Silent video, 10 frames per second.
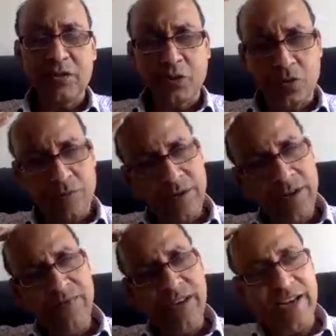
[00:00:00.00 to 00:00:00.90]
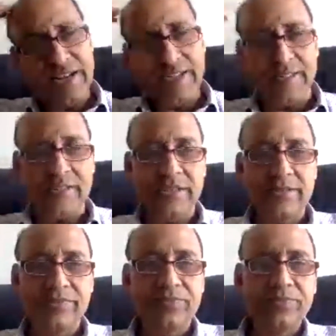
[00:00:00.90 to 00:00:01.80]
So many weak
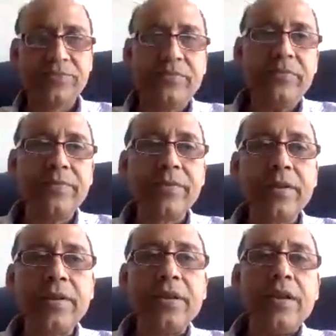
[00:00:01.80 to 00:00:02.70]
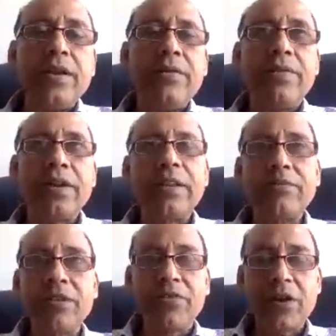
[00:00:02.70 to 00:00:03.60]
acids. Further, the
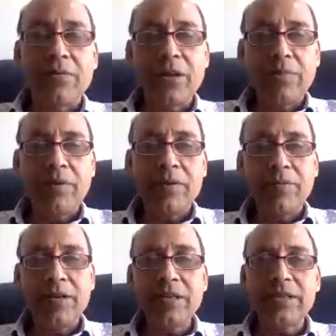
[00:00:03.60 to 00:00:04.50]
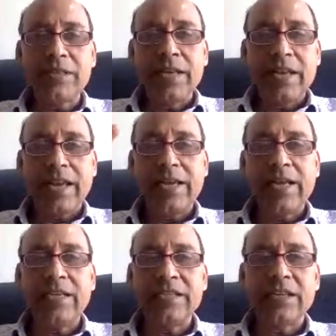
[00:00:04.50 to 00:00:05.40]
formula applicable is Ka
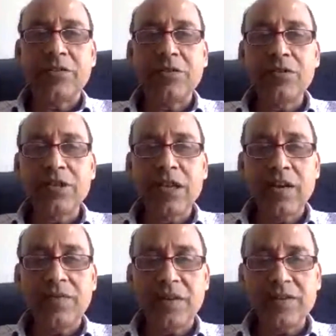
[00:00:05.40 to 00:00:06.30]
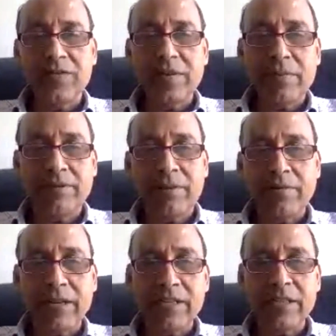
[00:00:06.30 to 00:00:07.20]
is equal to C alpha square by
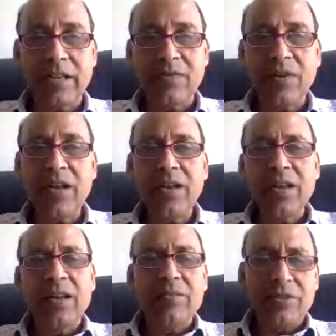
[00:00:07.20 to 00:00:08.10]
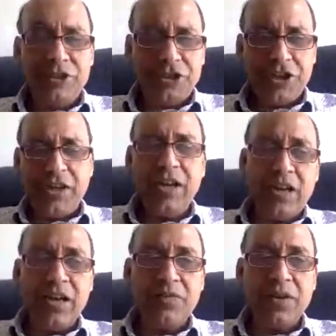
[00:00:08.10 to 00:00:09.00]
1 minus alpha. Generally,
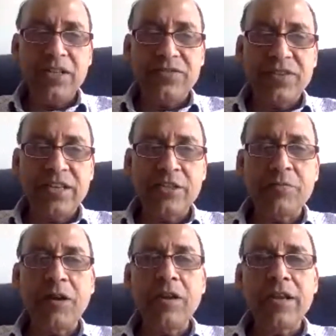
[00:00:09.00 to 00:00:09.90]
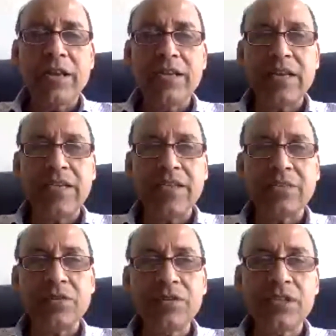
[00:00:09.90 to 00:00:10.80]
alpha is very small. Ka is
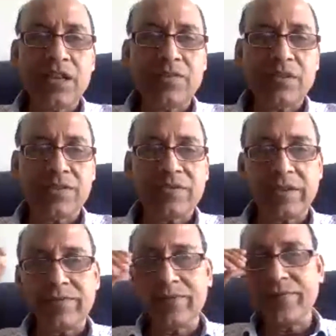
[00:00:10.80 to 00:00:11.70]
equal to C alpha square.